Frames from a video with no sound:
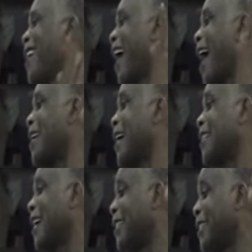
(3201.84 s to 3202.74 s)
had
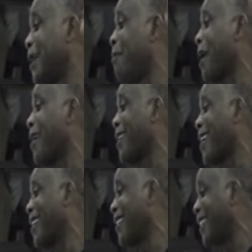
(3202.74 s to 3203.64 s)
HND
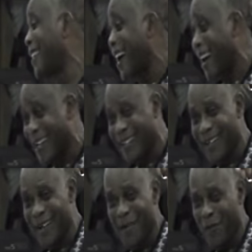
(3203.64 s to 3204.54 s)
Mechanical Engineering
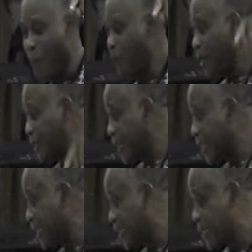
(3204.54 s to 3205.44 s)
from
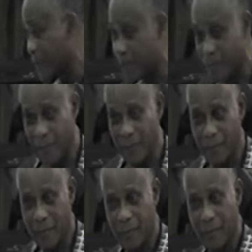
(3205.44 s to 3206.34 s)
Polytechnic.
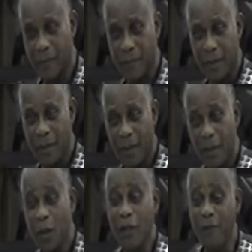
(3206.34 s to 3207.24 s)

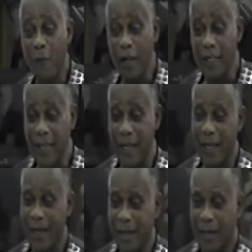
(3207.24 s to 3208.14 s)
So the following day,
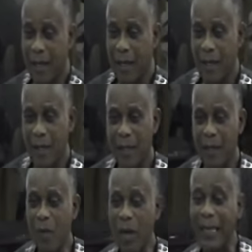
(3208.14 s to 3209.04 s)

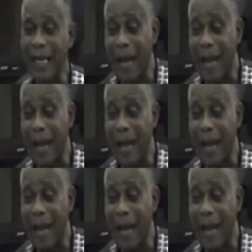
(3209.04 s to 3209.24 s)
he went and